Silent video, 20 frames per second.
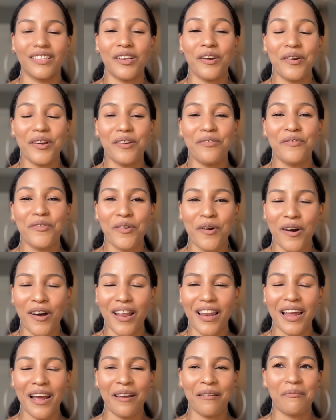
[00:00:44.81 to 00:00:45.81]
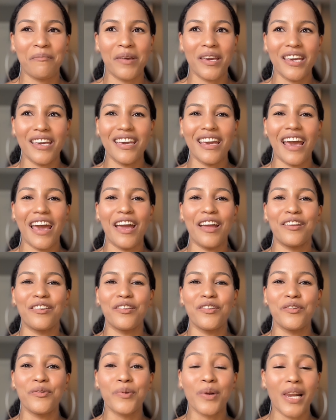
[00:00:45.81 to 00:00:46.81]
So if you are like me
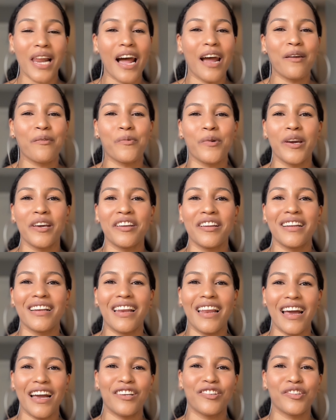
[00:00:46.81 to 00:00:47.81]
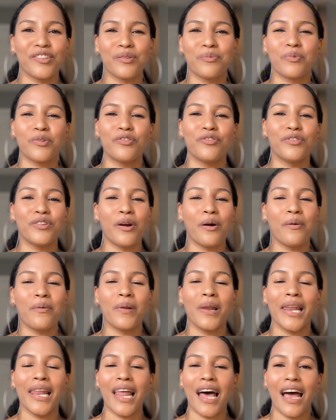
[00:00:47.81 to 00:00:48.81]
and you like wearing lashes but you
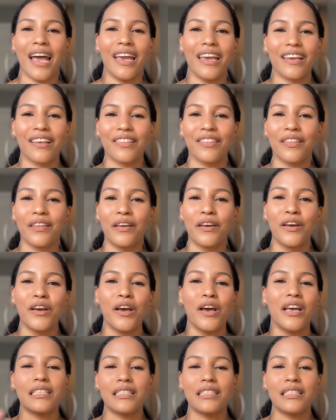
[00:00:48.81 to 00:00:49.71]
don't like the